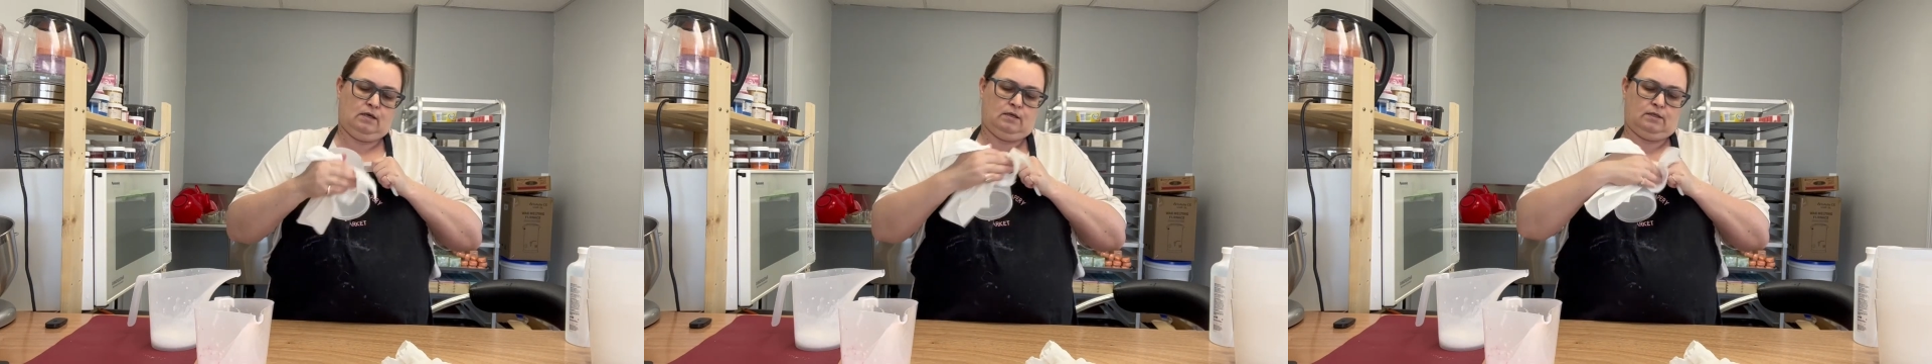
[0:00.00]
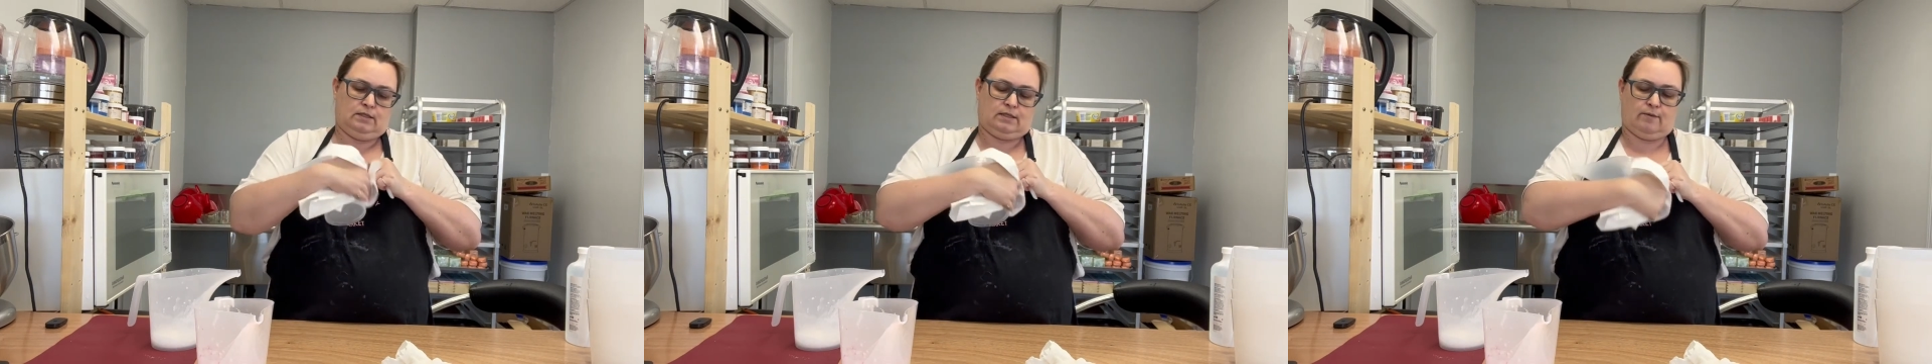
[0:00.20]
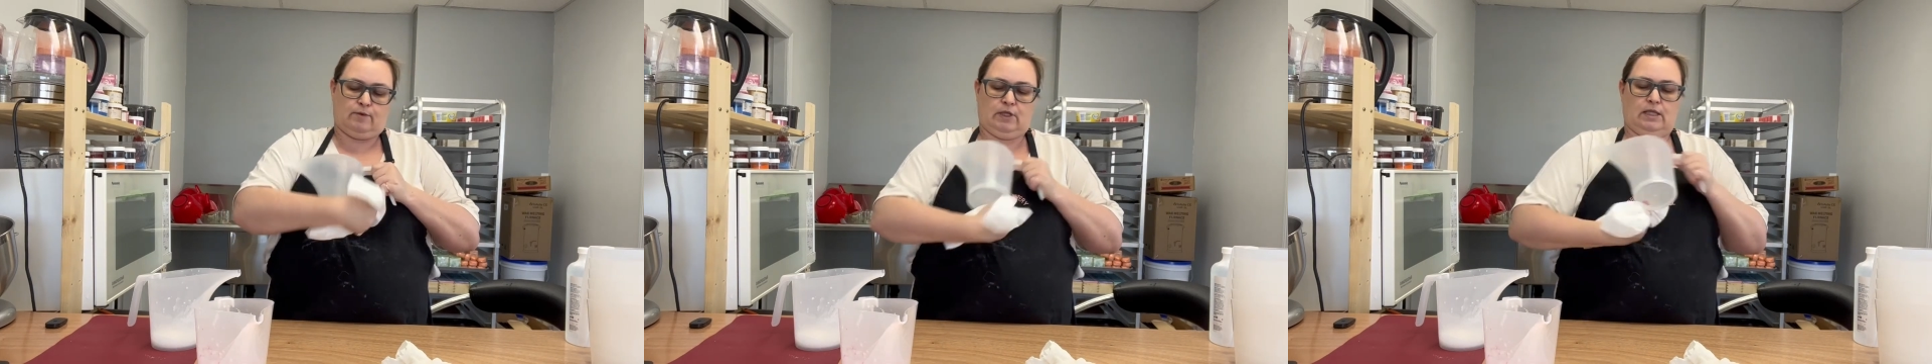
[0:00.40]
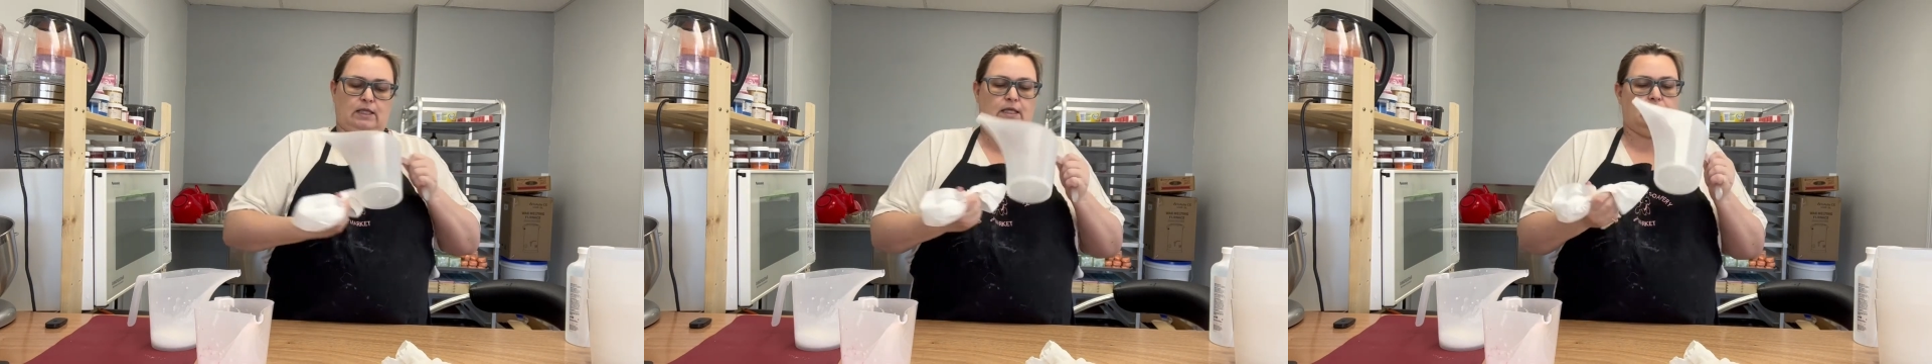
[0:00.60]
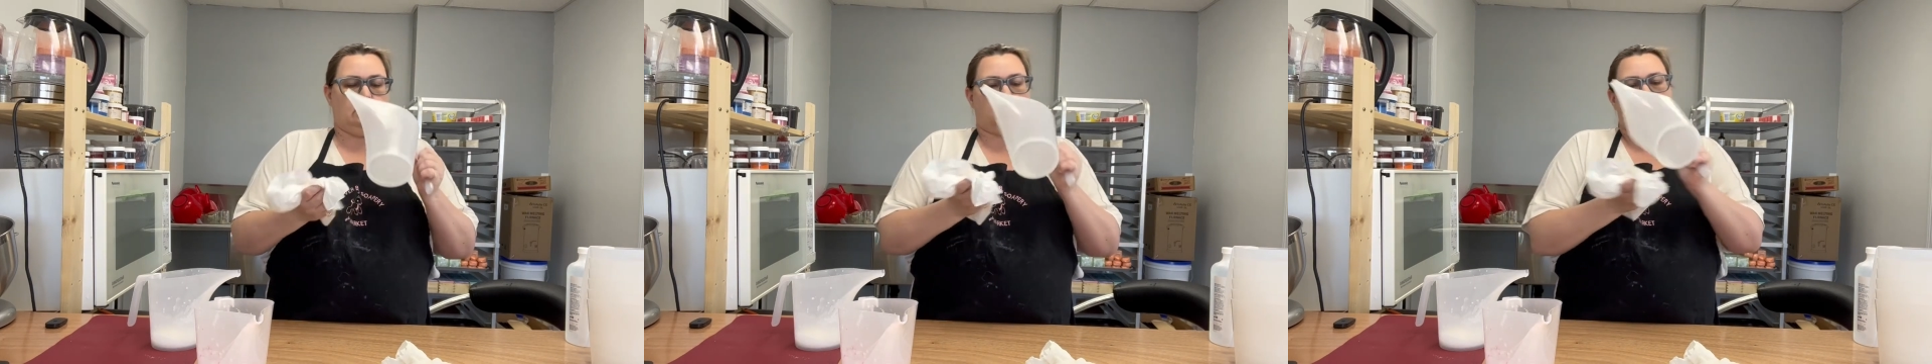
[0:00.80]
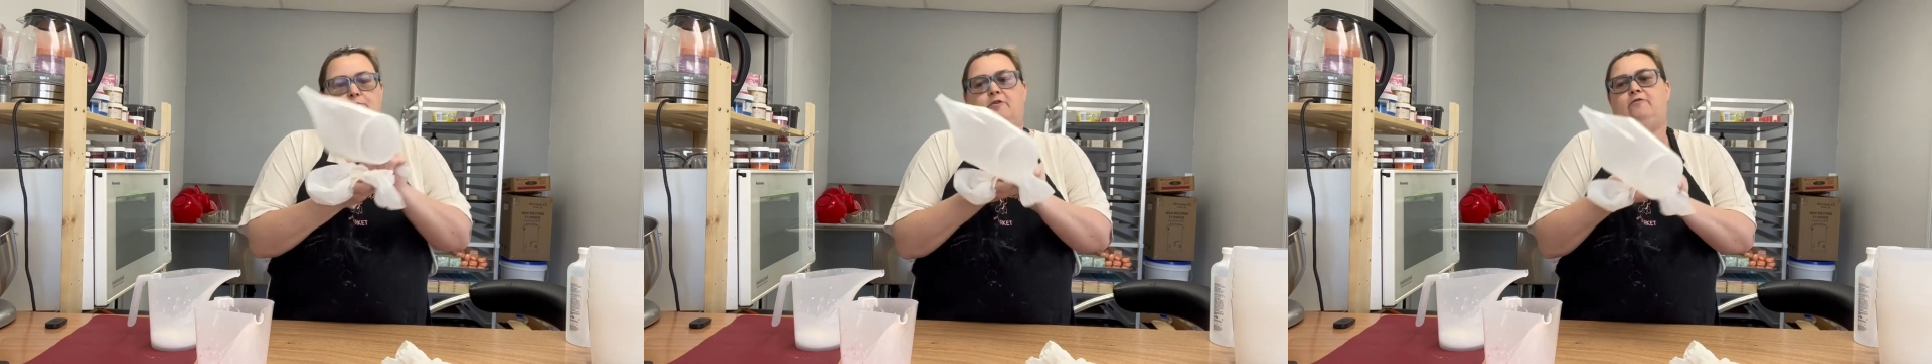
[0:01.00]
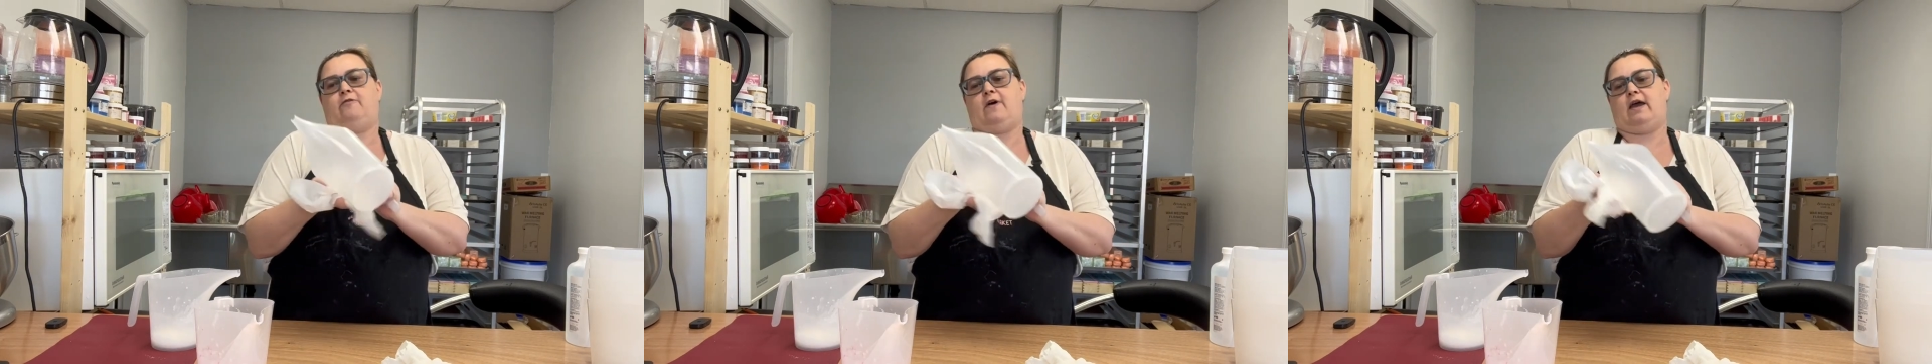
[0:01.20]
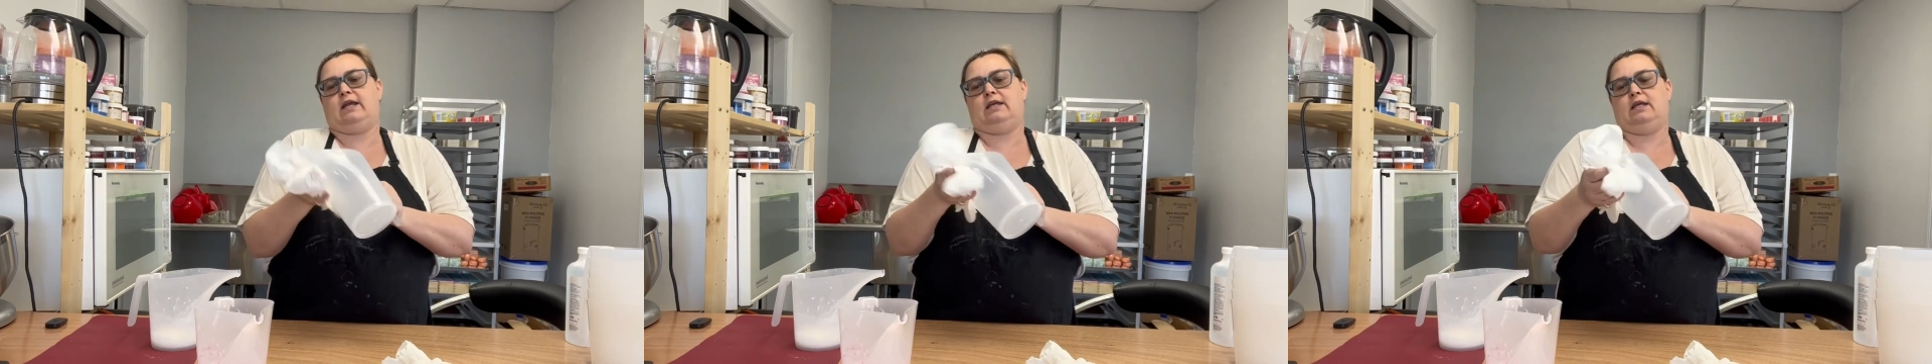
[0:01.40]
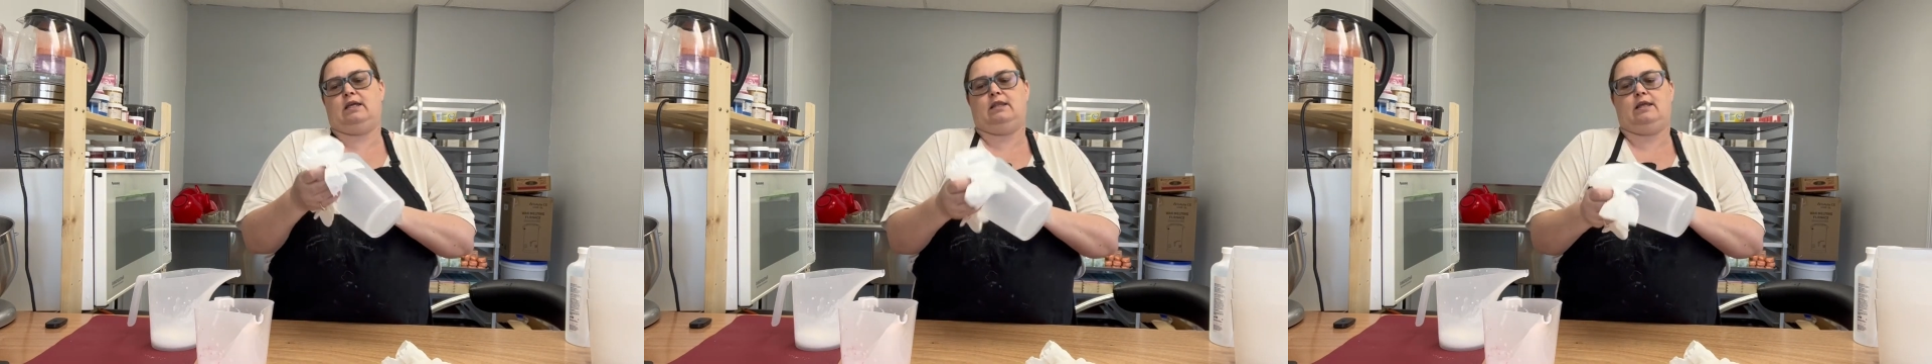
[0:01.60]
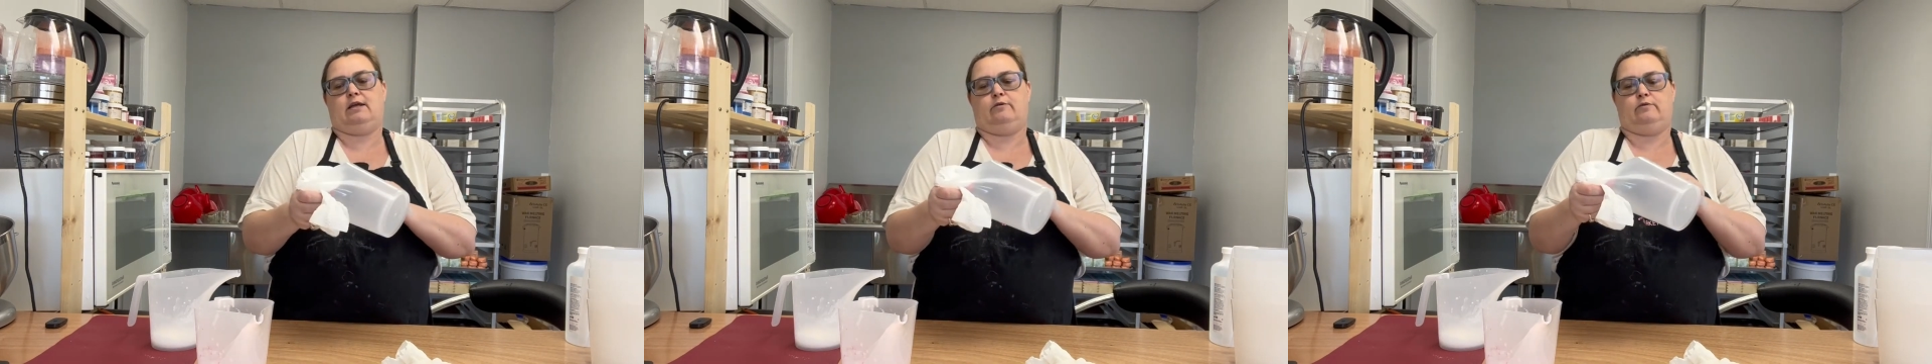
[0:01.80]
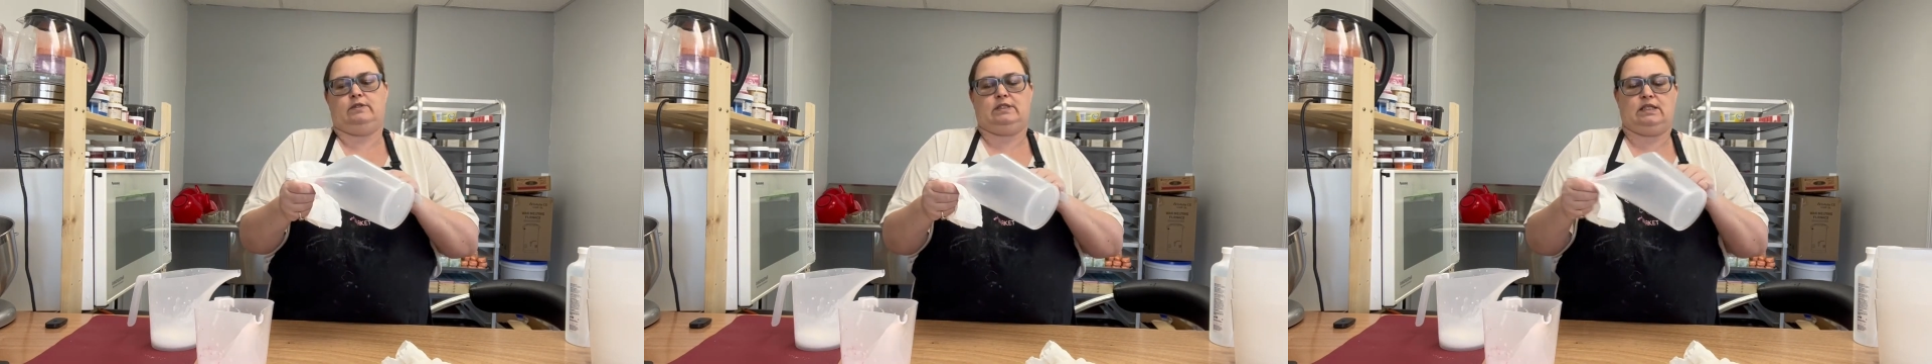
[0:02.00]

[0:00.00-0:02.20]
some of the ladies were finding that it was